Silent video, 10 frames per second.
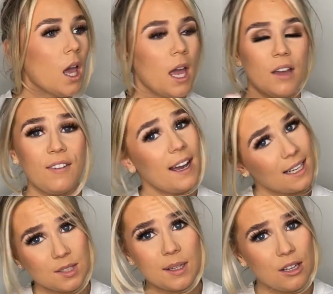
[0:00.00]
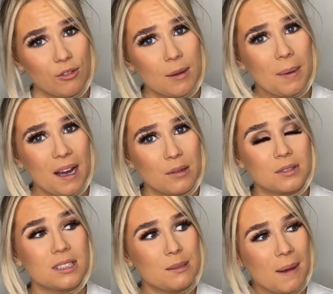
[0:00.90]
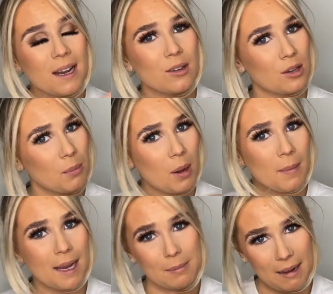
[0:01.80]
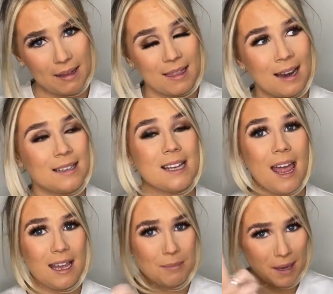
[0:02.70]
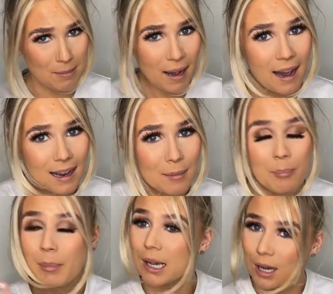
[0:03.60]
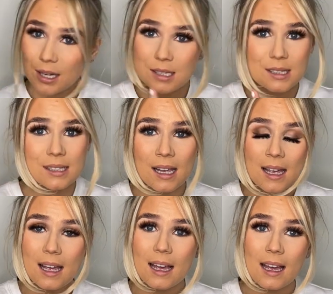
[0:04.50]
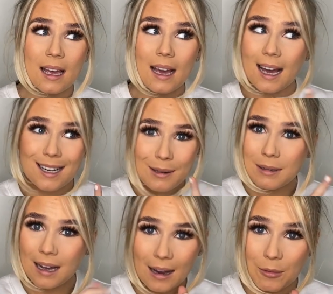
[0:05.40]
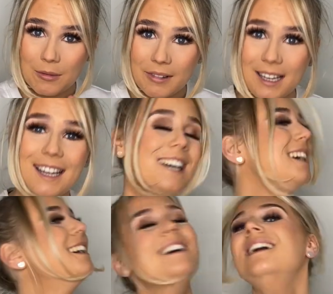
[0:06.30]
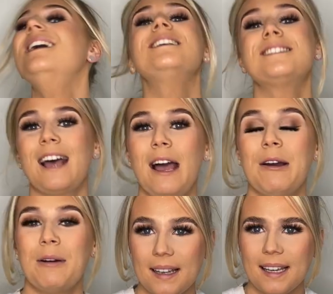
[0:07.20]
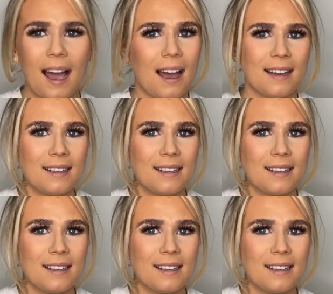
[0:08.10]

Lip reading: If I had £23 to spend on a pomade back then, take me back, because I don't know. So yeah,